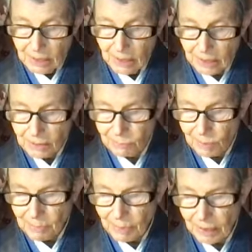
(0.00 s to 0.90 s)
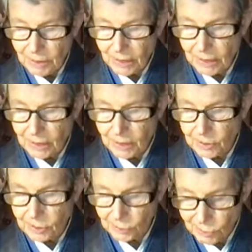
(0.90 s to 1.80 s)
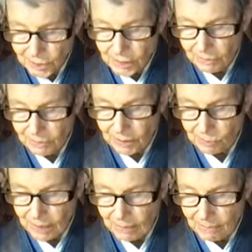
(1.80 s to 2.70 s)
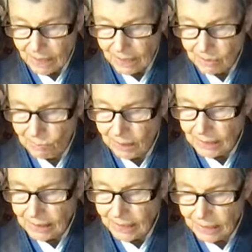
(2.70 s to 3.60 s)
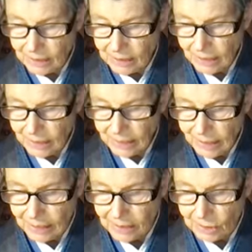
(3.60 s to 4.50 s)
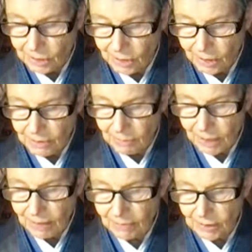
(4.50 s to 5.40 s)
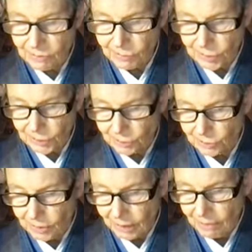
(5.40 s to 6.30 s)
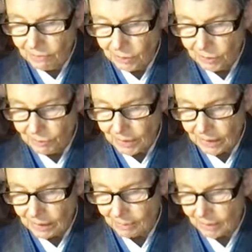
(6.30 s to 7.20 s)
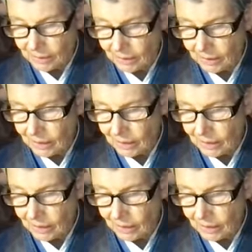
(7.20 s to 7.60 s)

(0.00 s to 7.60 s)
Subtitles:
Thus, if one penetrates to the source of this one mind, one attains all of the marvelous virtues of the three disciplines.